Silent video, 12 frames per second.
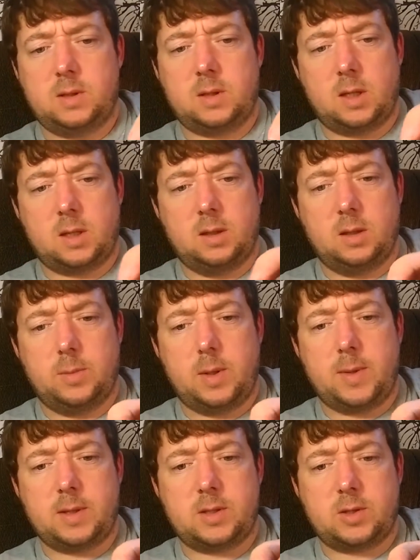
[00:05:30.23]
a little bit about
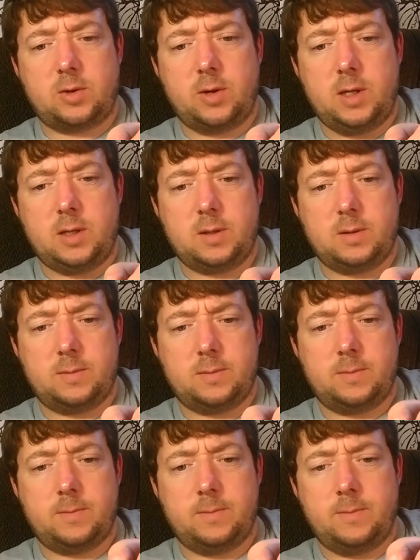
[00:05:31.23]
the screen.
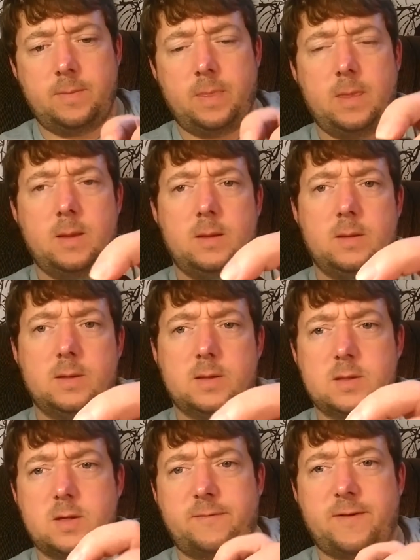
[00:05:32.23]
This is a
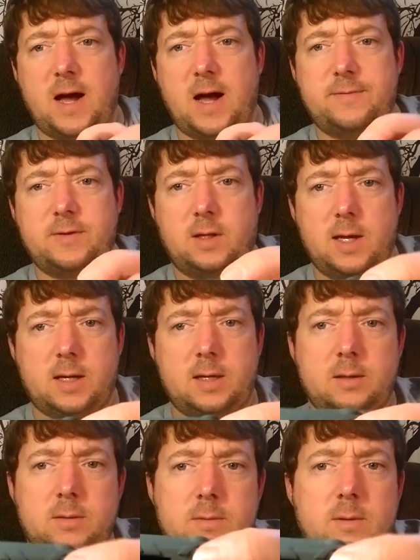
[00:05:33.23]
5-click
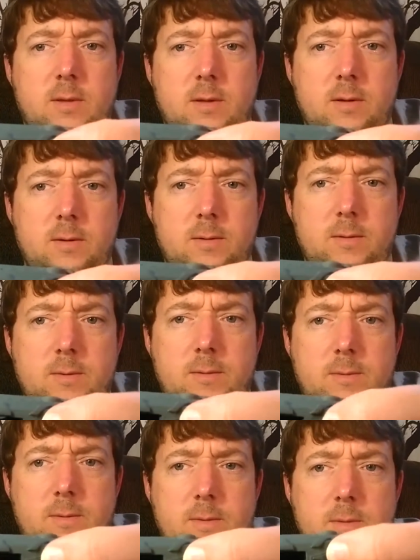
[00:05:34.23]

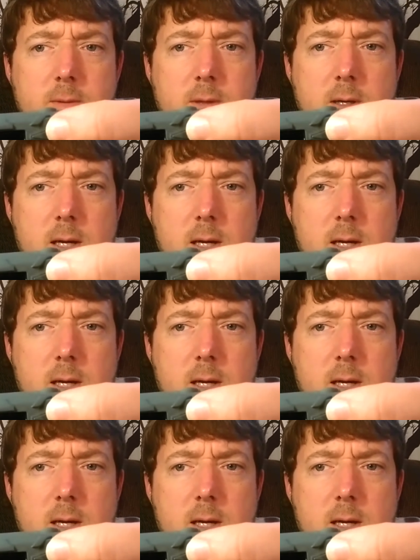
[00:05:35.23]
on and